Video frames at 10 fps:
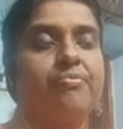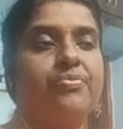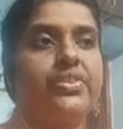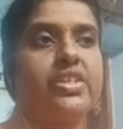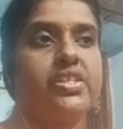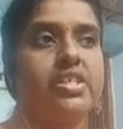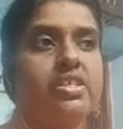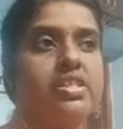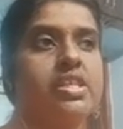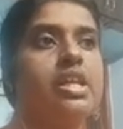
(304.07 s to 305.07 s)
This
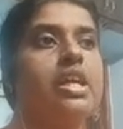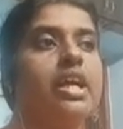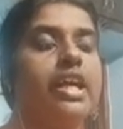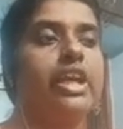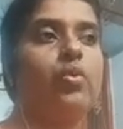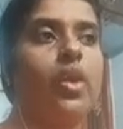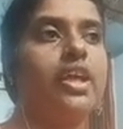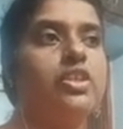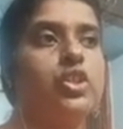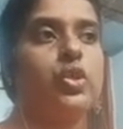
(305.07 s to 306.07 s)
is
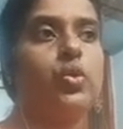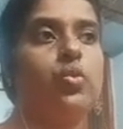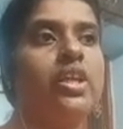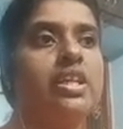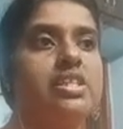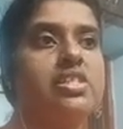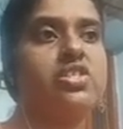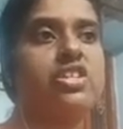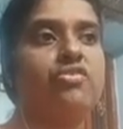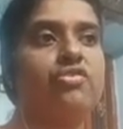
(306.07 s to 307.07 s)
equivalent to your
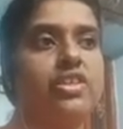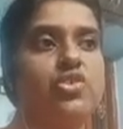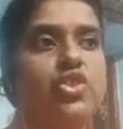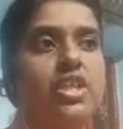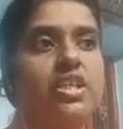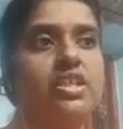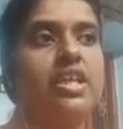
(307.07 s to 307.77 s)
in-string function,